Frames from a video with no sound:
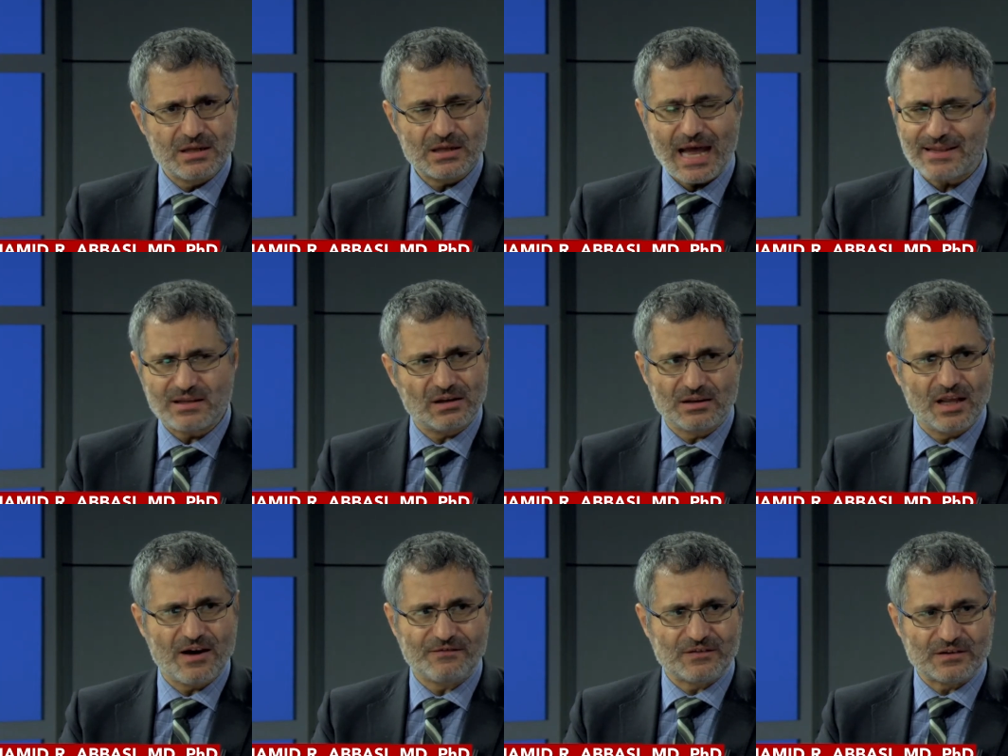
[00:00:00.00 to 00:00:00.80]
at the
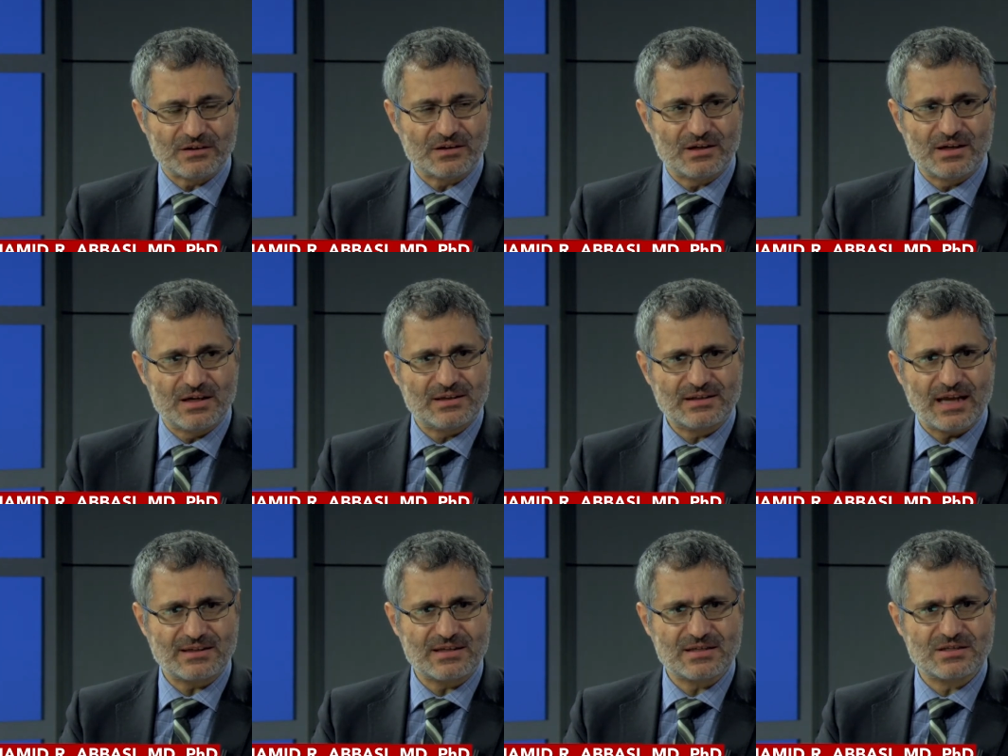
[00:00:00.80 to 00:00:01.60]
level
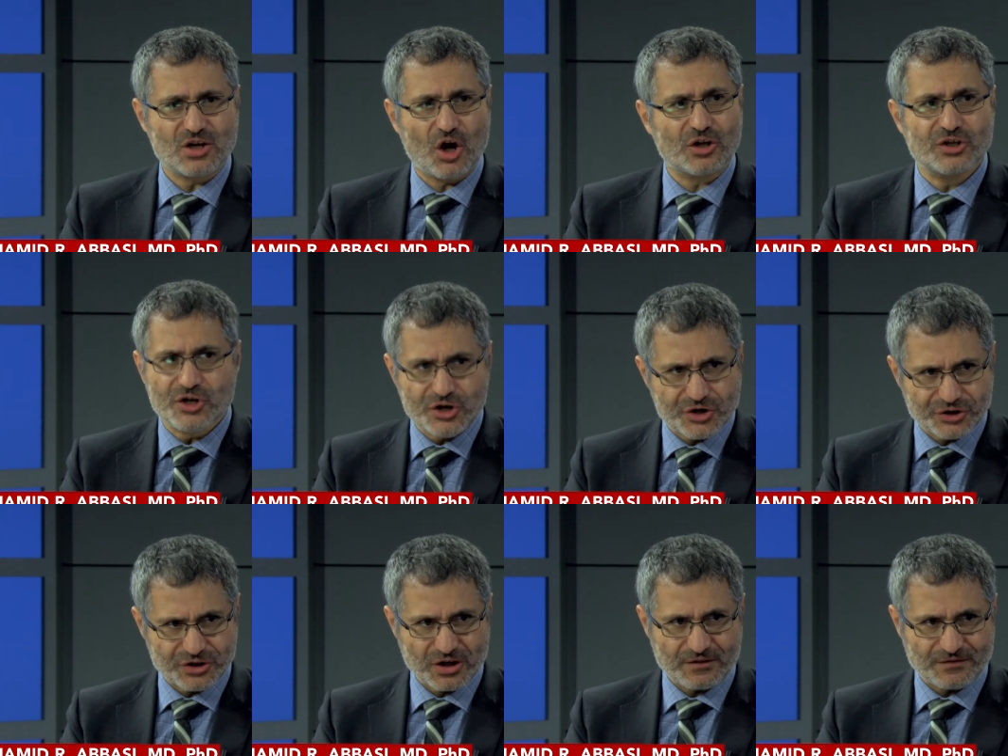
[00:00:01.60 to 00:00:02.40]
that is
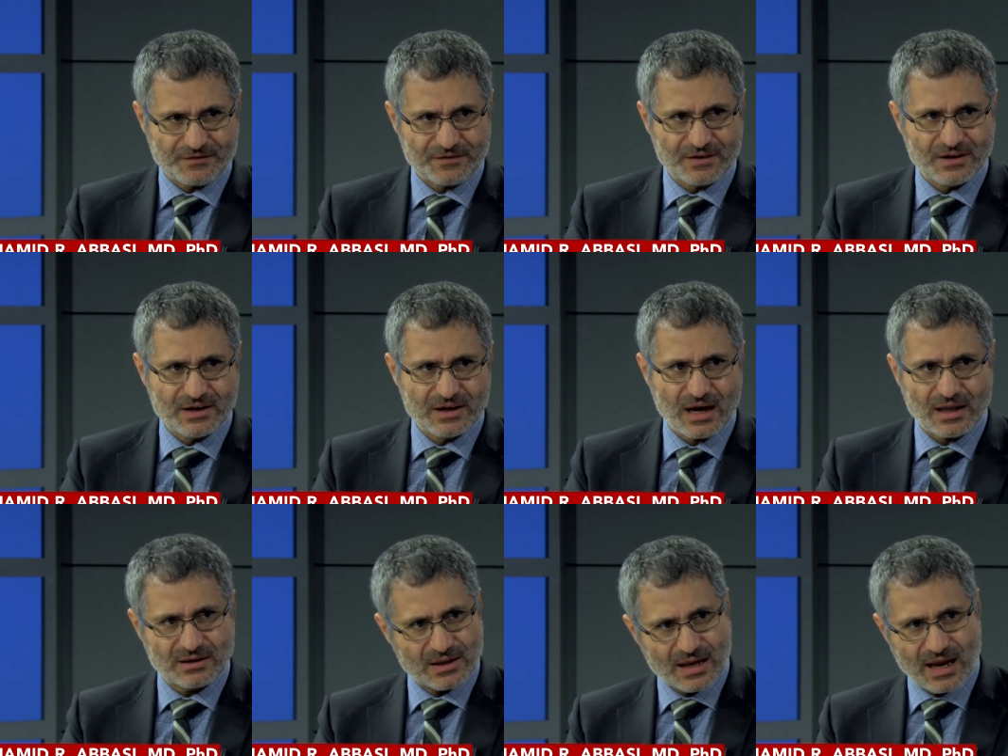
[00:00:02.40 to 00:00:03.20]
unheard of and,